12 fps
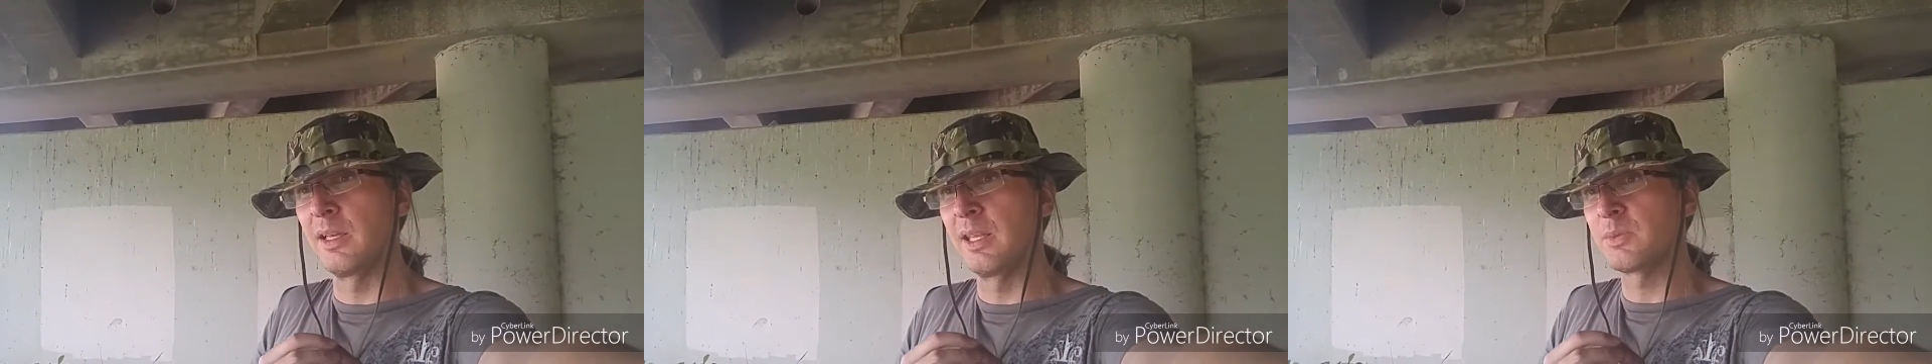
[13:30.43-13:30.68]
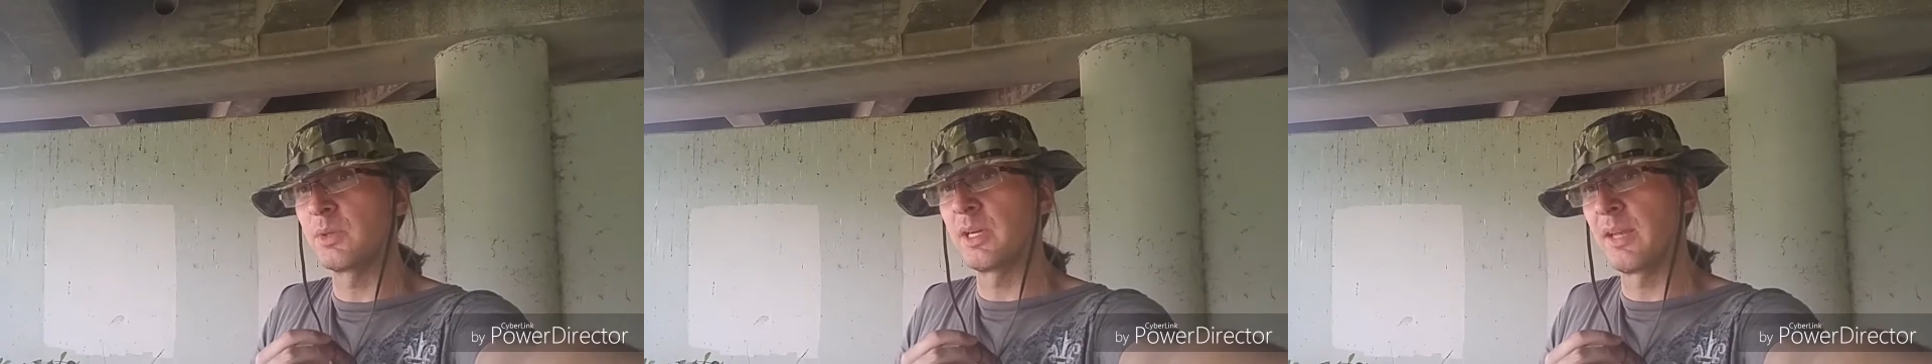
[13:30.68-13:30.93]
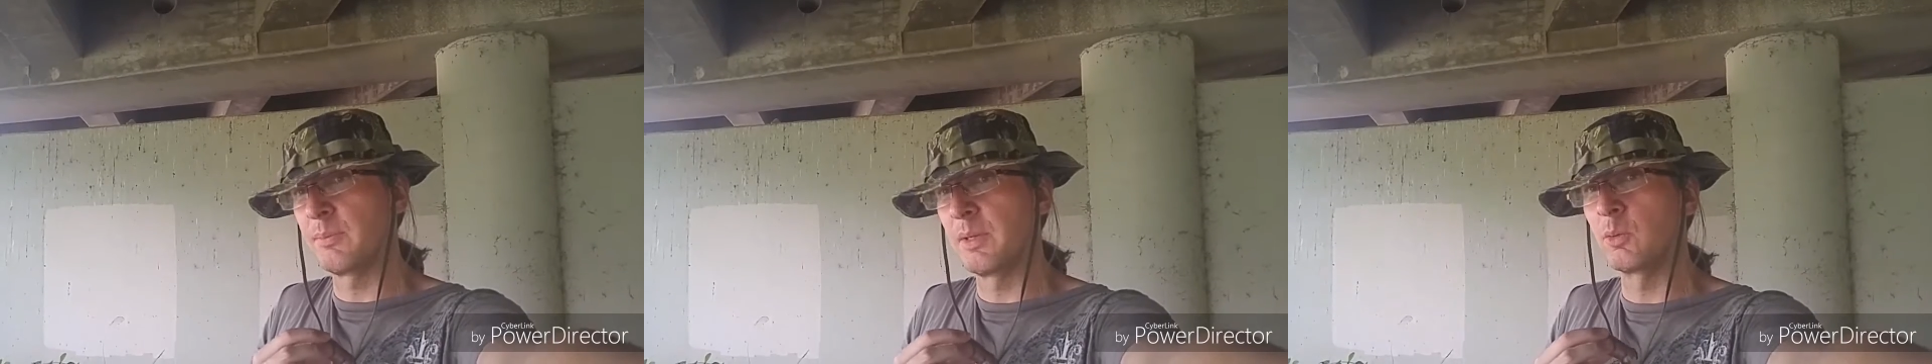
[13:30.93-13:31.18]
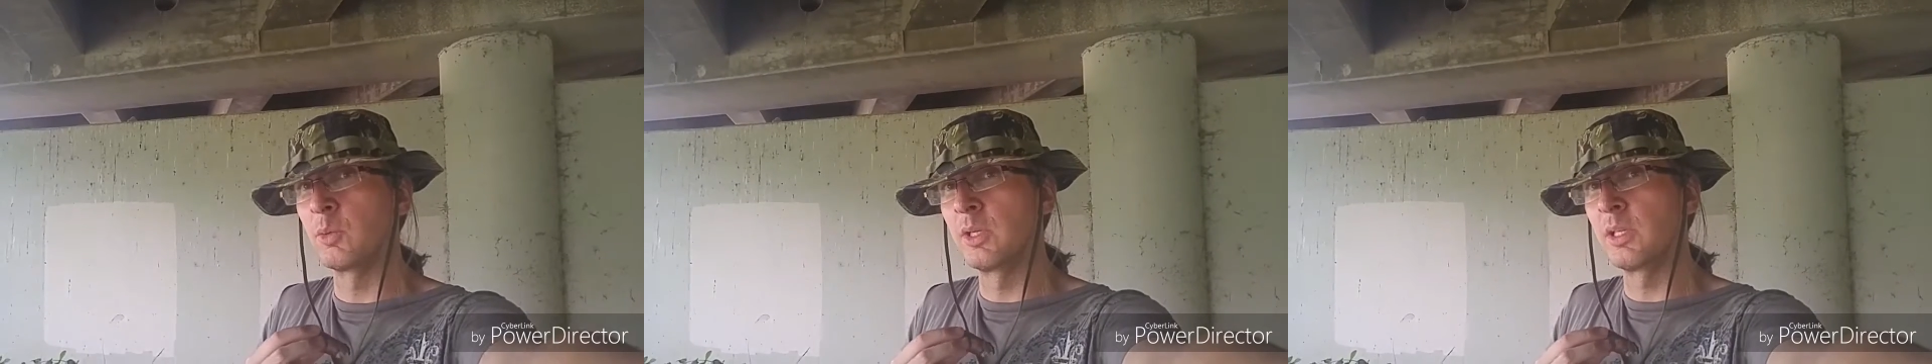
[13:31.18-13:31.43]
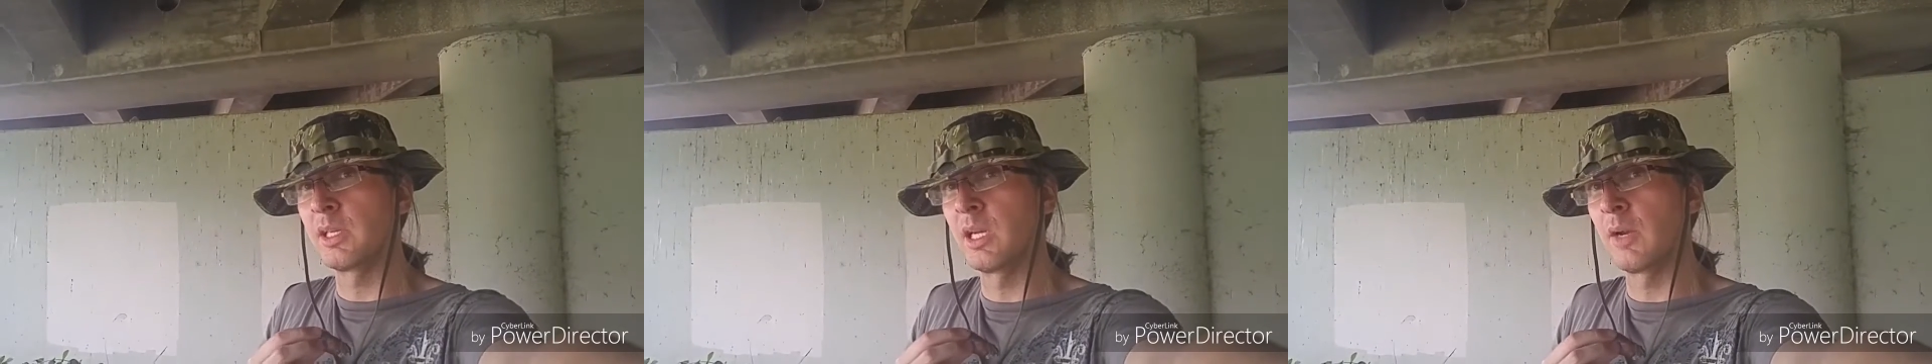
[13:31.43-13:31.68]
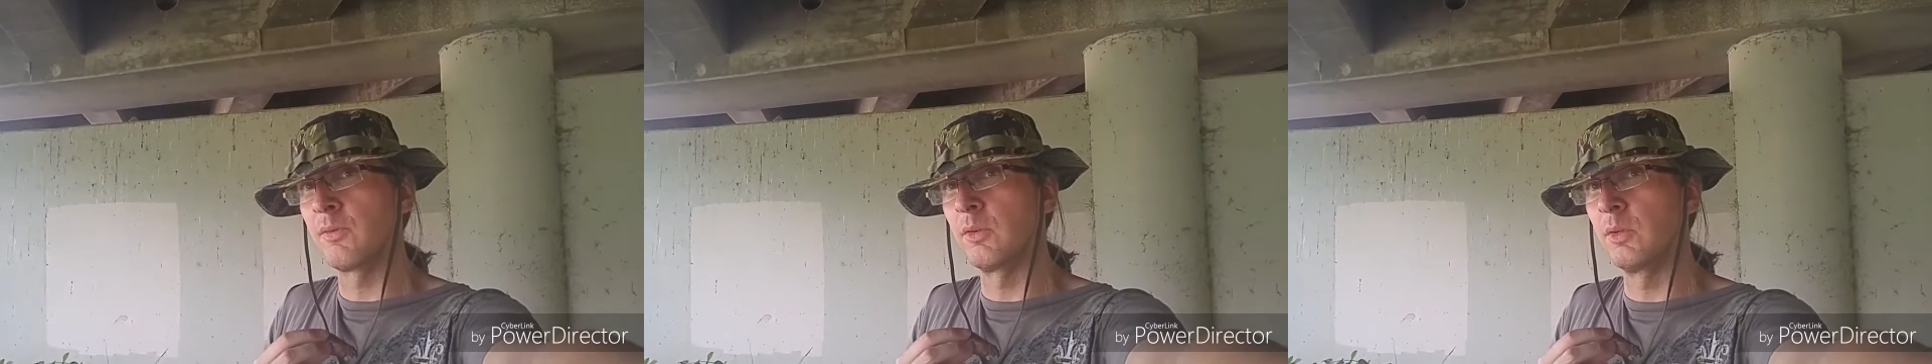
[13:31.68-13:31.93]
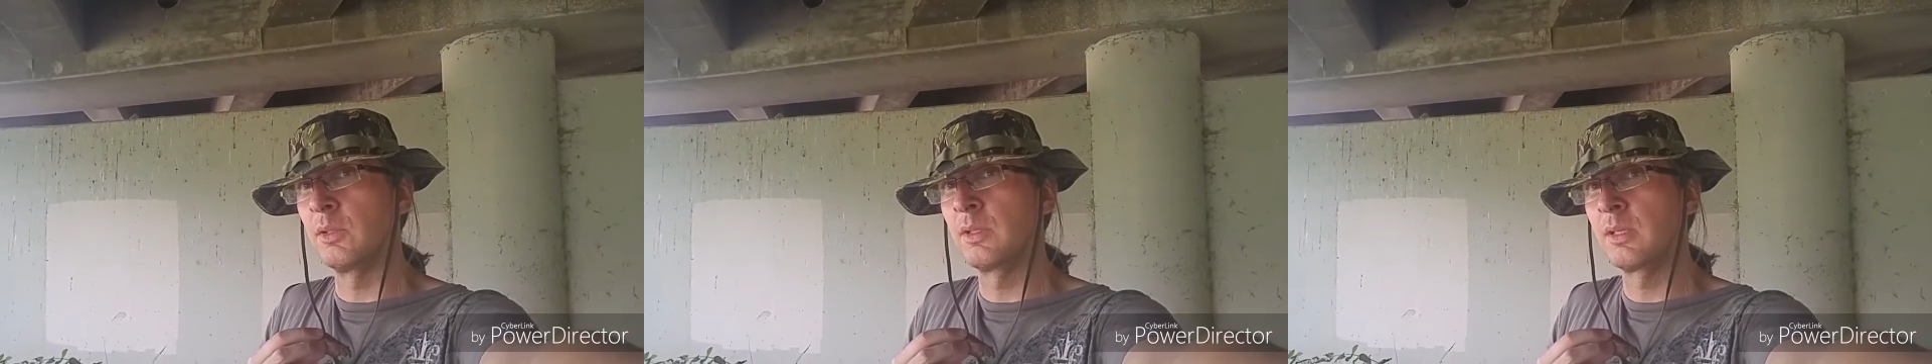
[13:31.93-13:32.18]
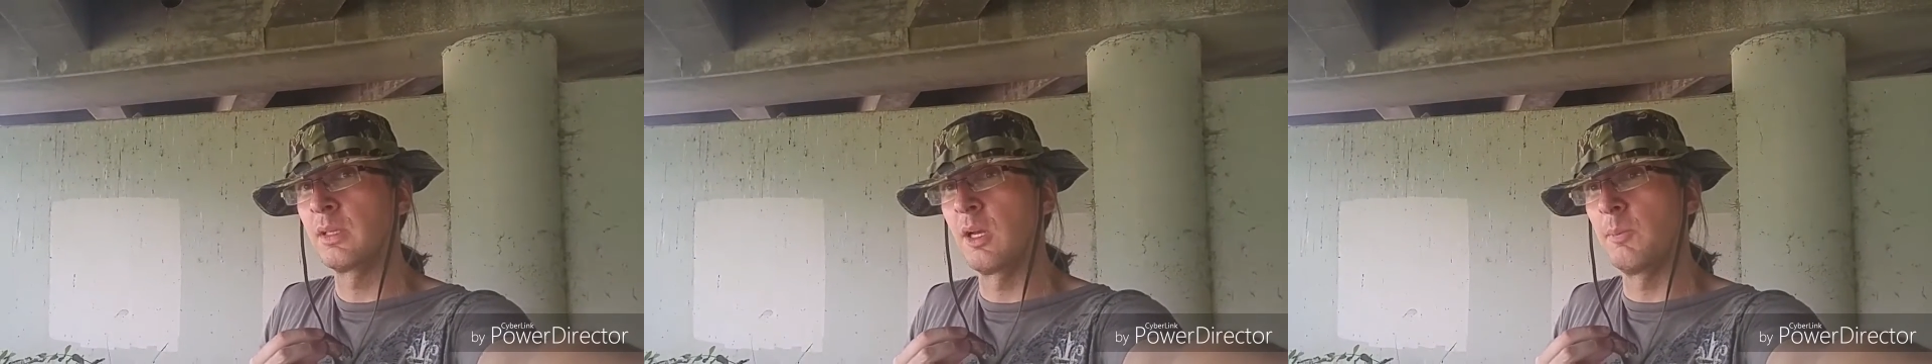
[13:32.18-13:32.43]
that's why you have to be real careful
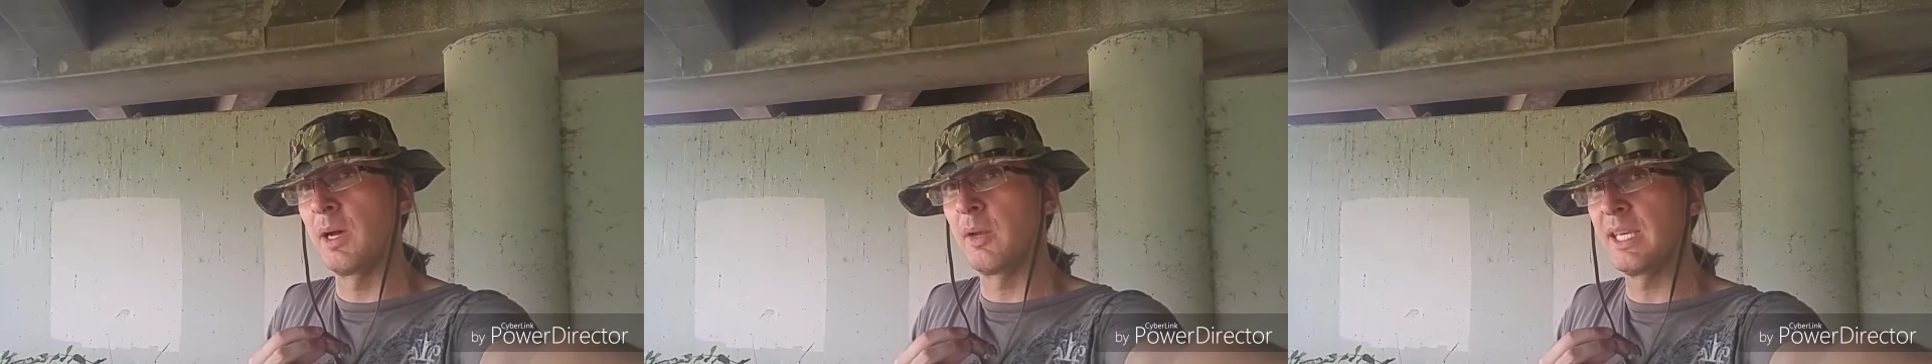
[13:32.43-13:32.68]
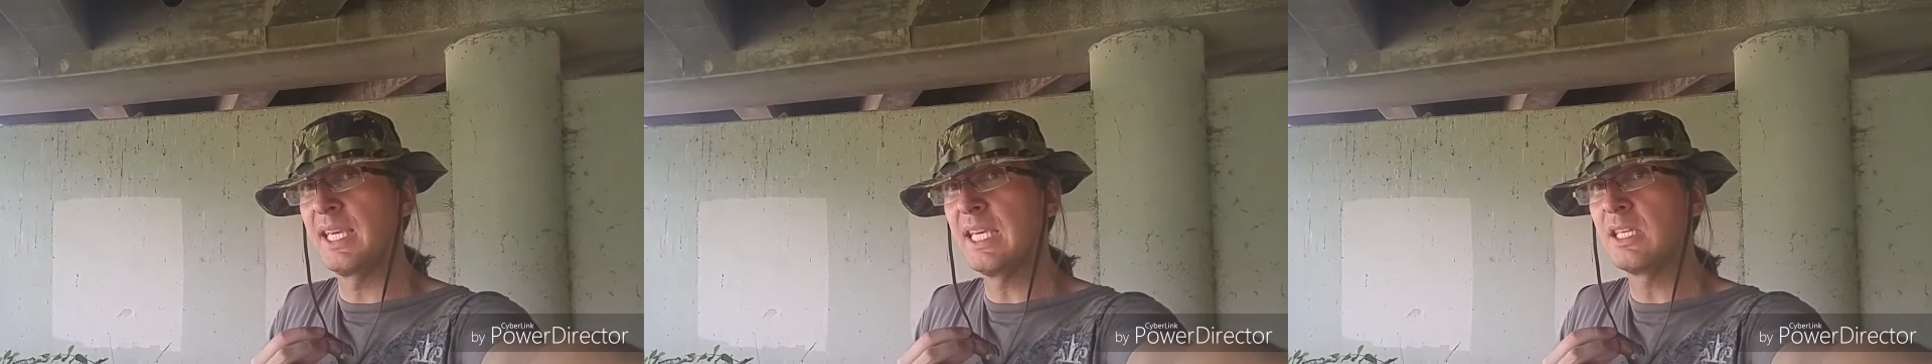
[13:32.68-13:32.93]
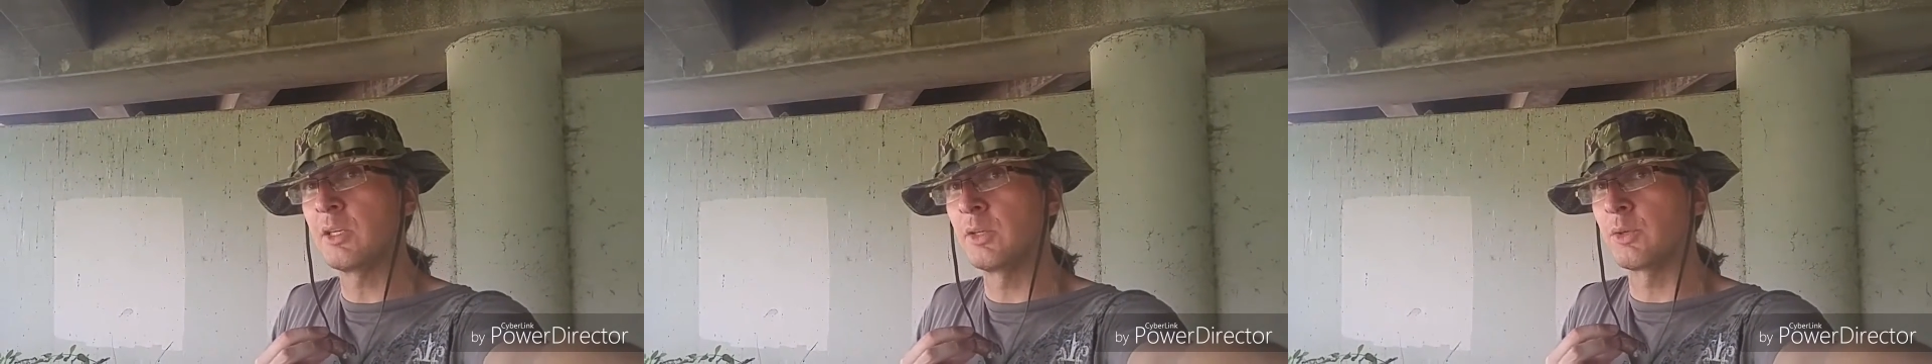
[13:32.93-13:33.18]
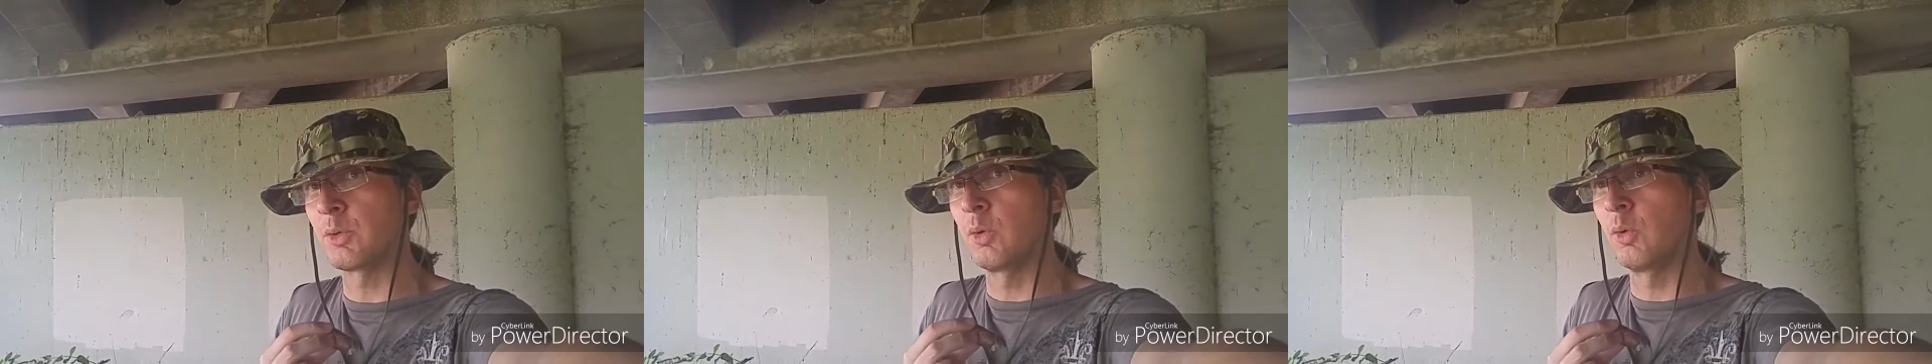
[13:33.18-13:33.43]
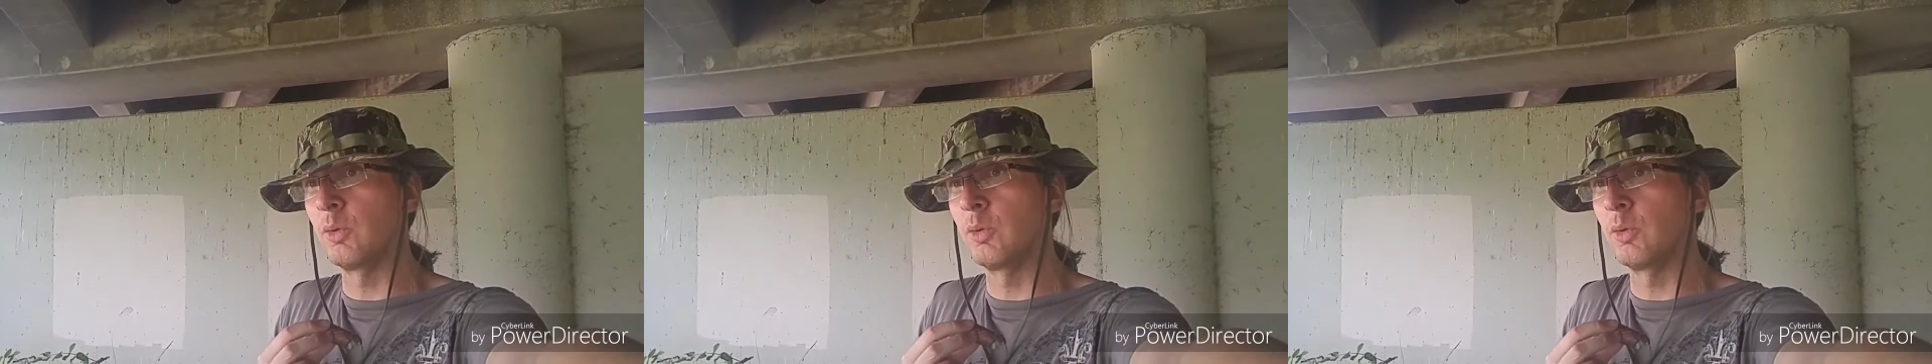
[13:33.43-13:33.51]
about heat control.